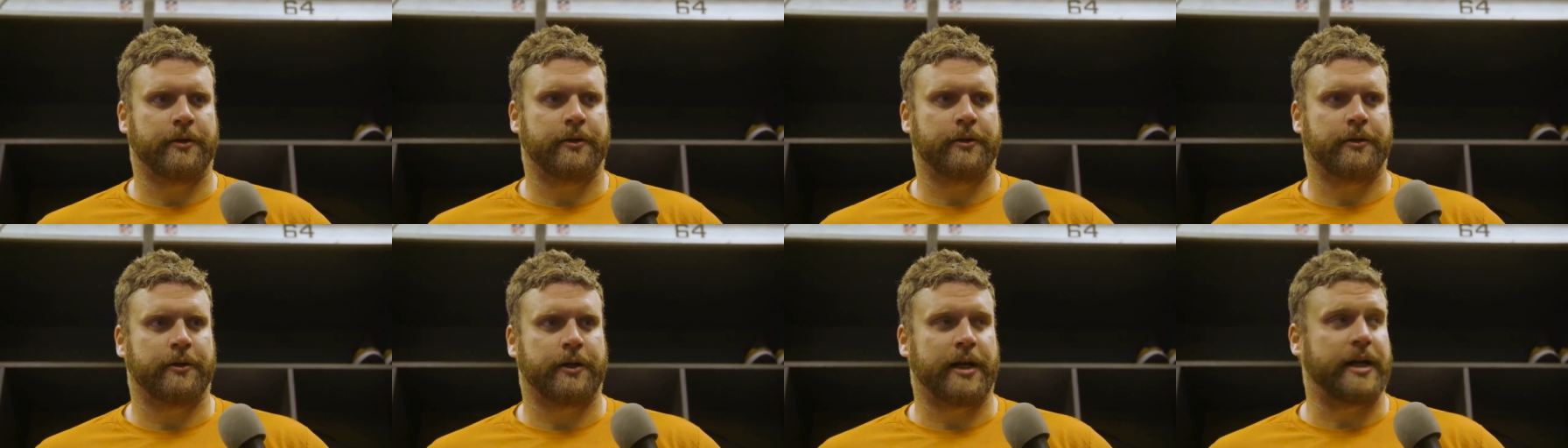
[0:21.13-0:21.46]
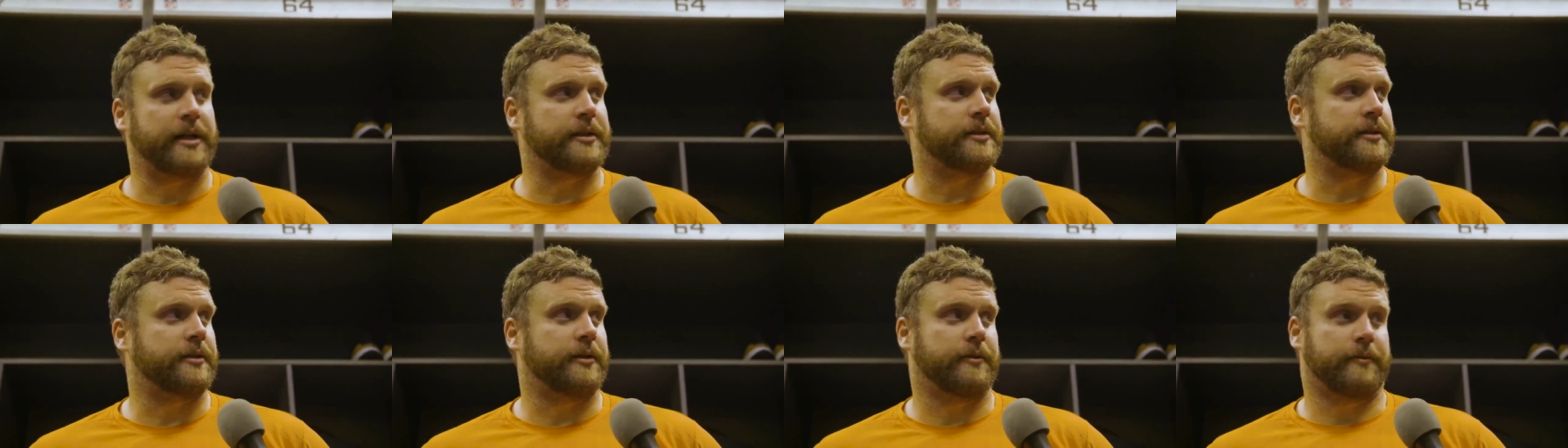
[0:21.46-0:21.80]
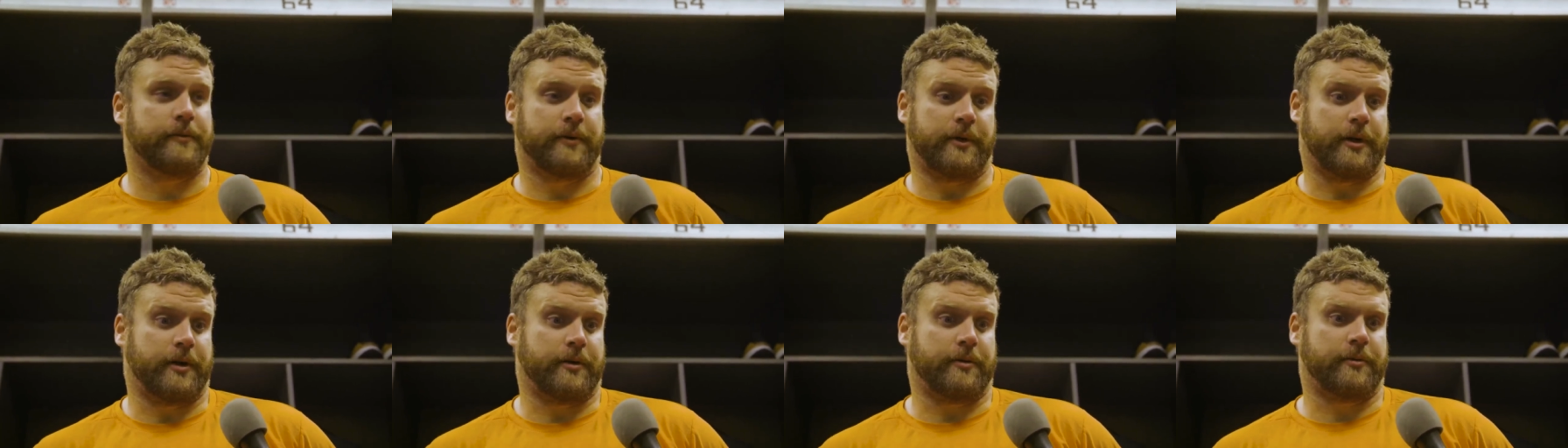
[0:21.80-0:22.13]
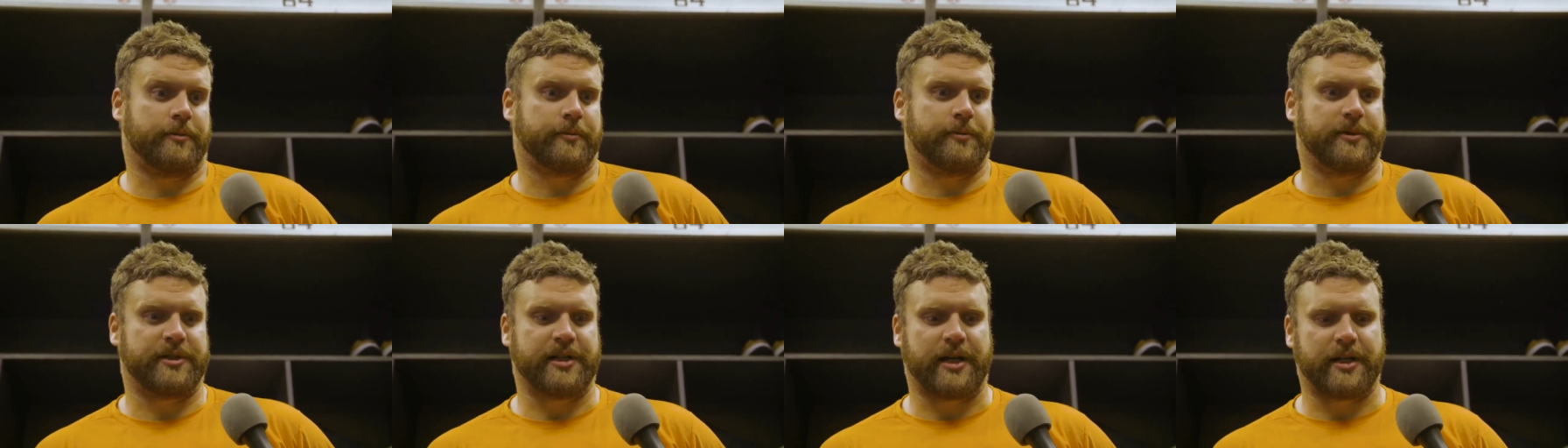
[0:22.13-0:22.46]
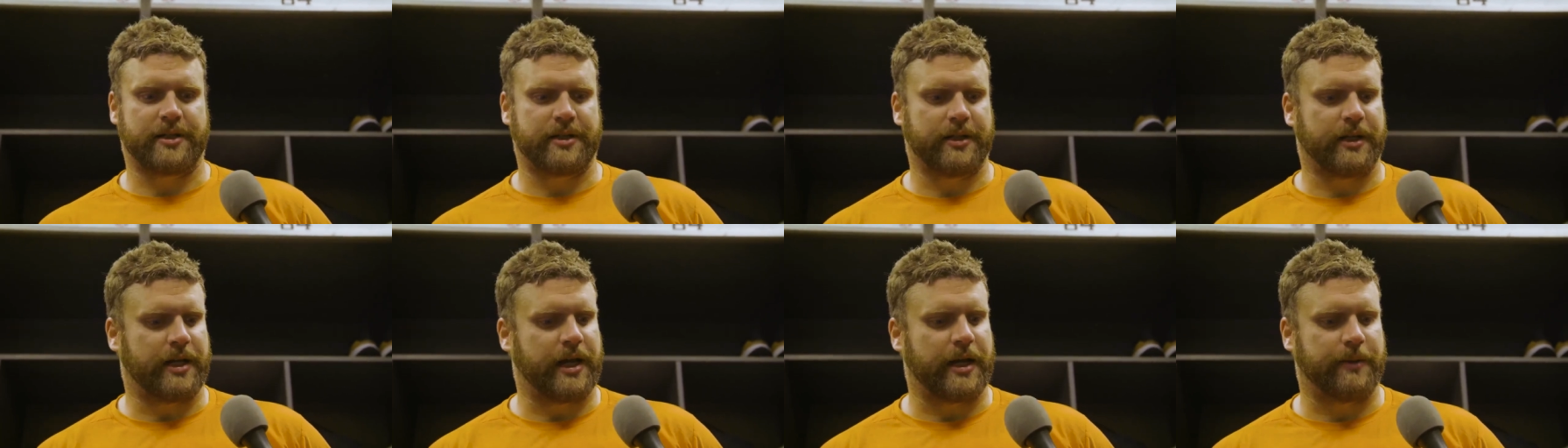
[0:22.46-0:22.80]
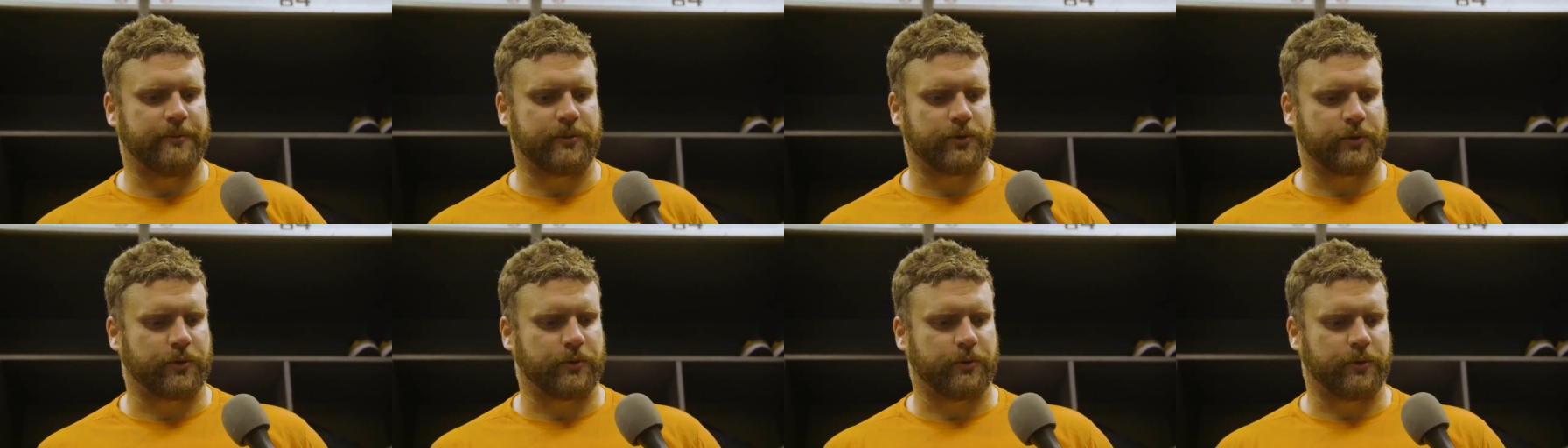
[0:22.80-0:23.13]
last, you know, possession games,
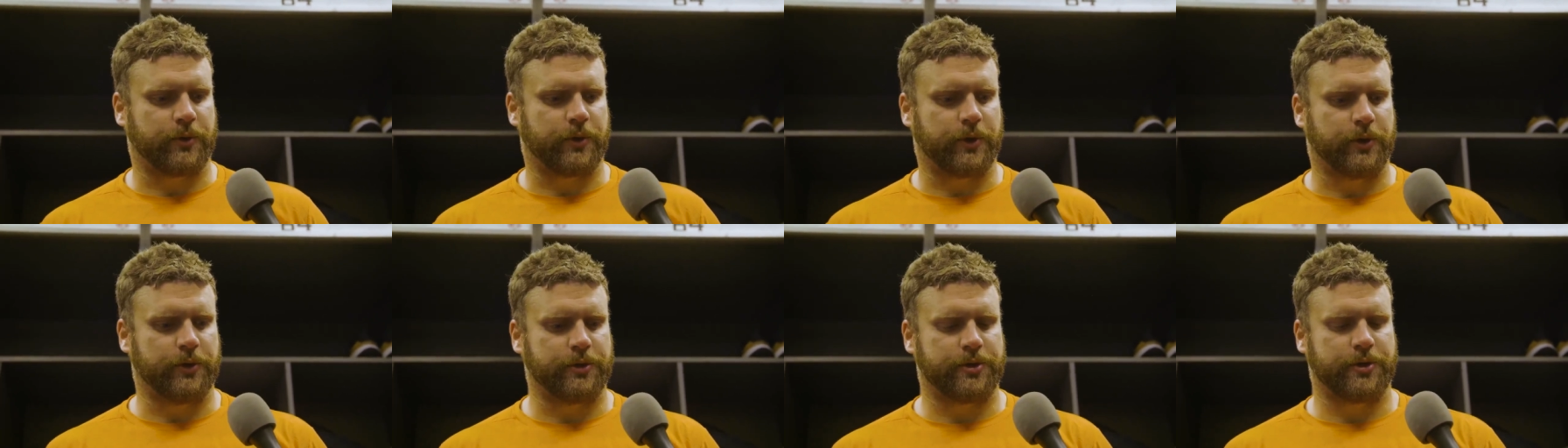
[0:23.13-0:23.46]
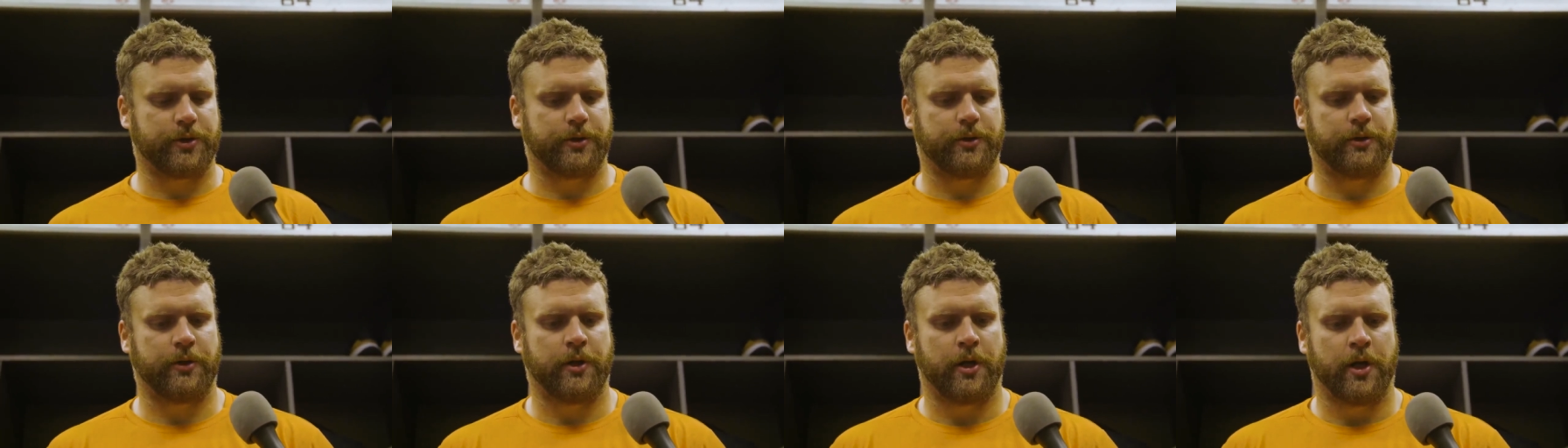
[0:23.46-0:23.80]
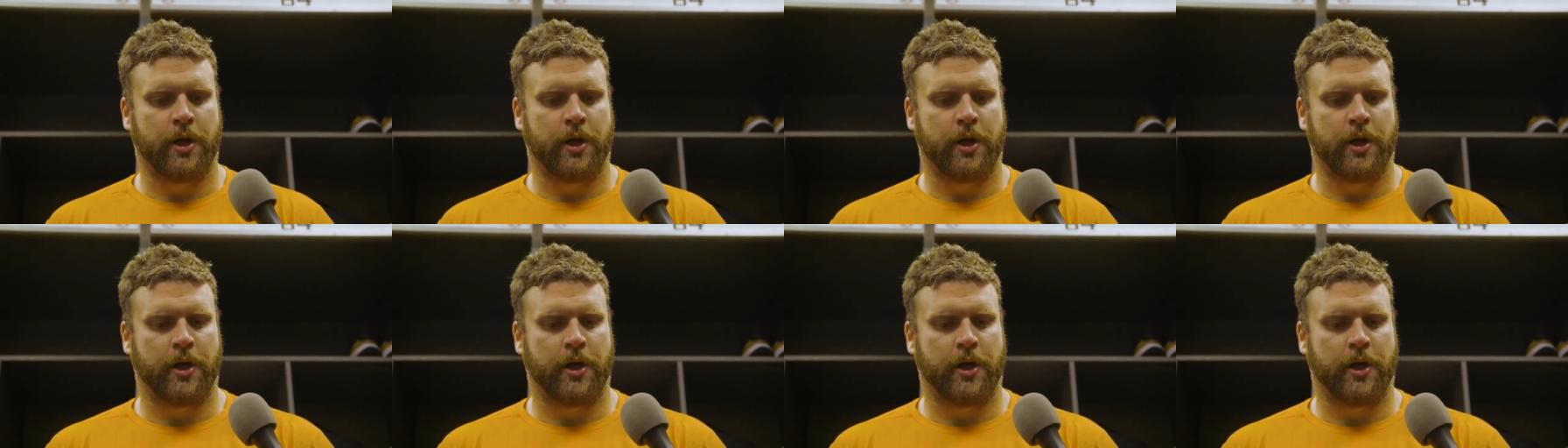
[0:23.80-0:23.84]
we're, we're losing,